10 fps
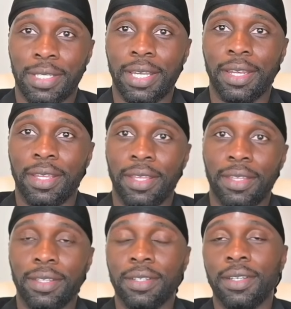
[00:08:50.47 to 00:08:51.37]

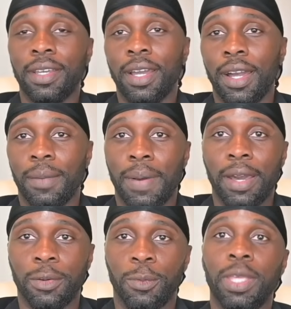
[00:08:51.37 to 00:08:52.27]
getting
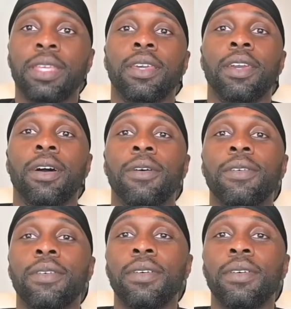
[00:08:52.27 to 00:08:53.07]
about a week ago,